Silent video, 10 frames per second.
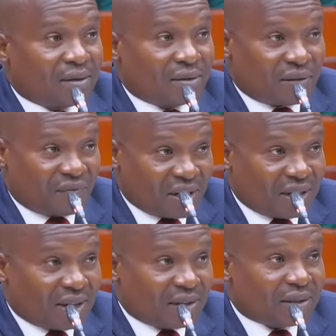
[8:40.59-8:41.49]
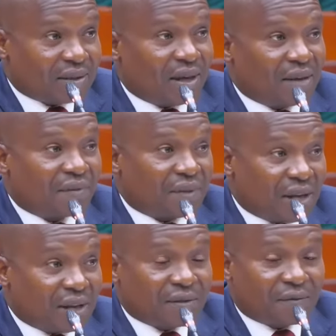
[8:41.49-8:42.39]
civilians and
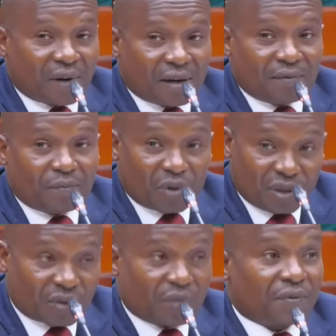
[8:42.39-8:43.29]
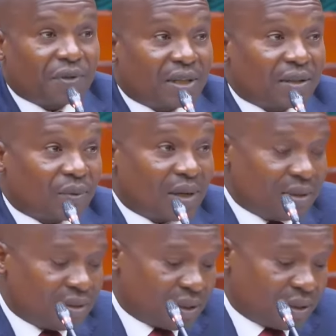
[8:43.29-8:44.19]
385 police officers were
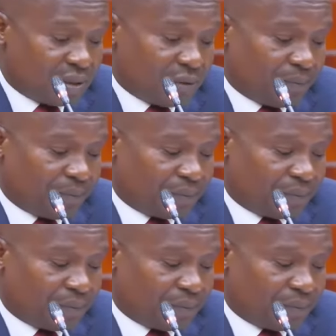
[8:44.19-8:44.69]
injured.